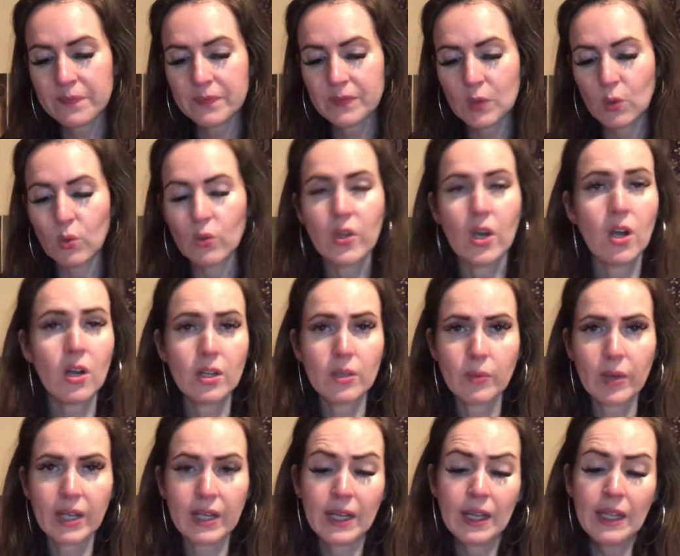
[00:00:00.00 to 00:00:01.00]
or the
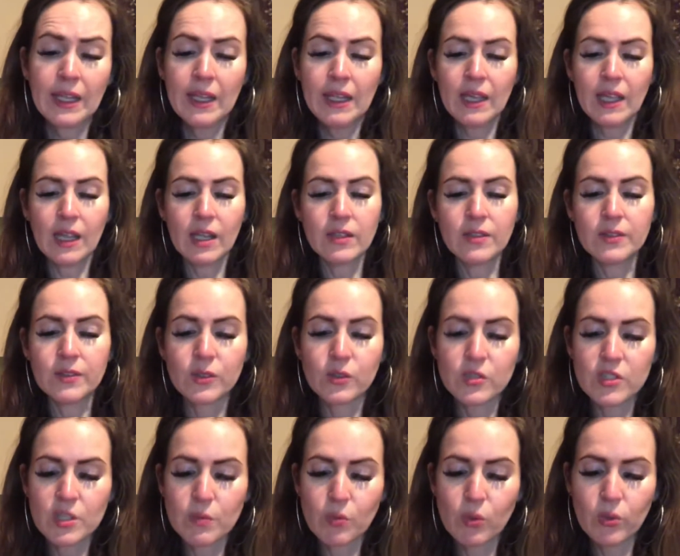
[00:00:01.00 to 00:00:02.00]
highway. And you're
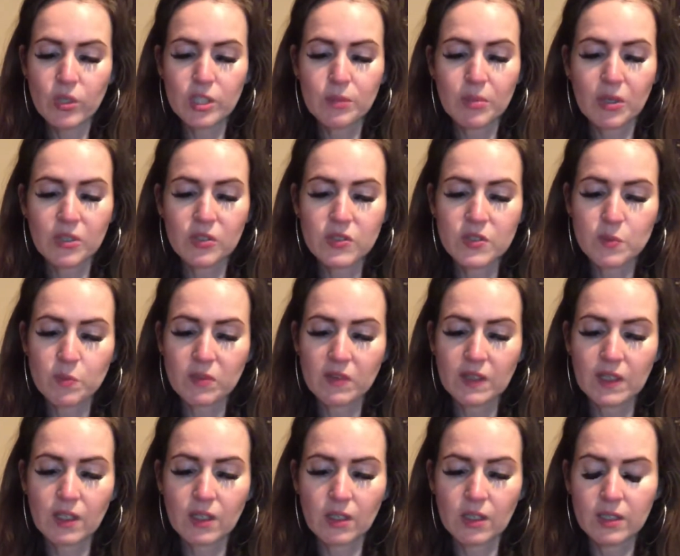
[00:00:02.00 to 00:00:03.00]
supported by your
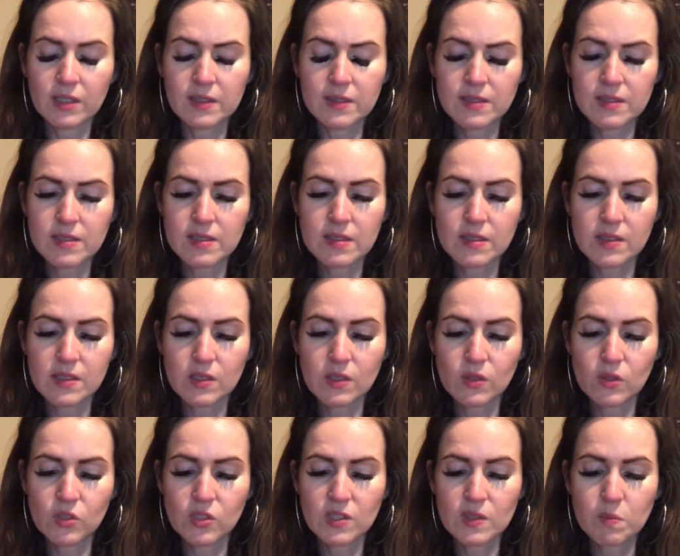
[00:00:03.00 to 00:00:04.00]
spirit guides
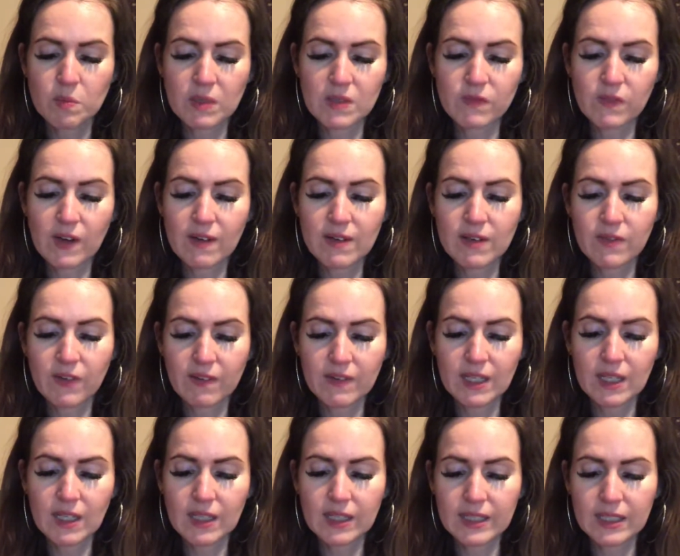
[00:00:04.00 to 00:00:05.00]
to just be very, very
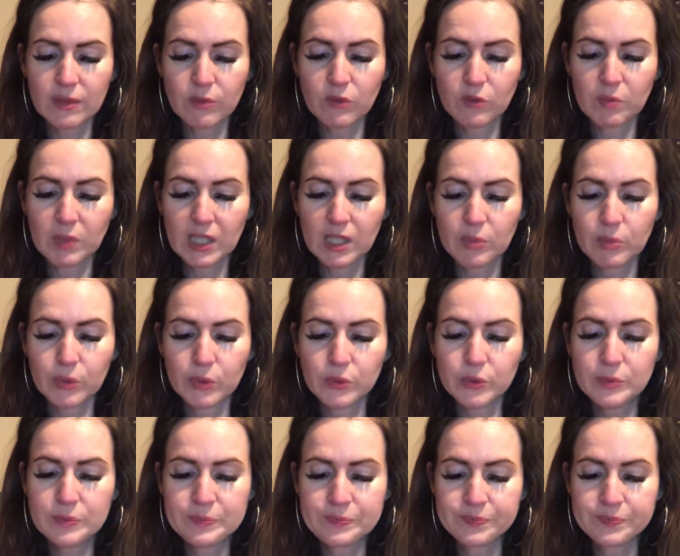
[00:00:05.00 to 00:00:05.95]
clear with people.